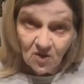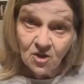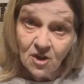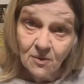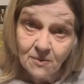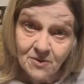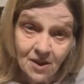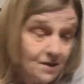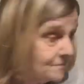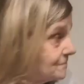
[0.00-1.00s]
Do you know what I'm
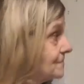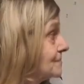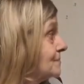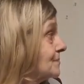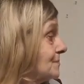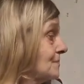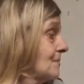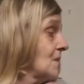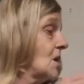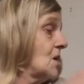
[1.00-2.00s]
saying?
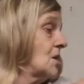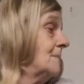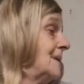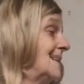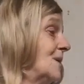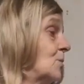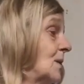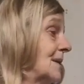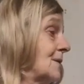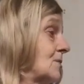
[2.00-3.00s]
Be
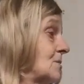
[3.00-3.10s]
aware.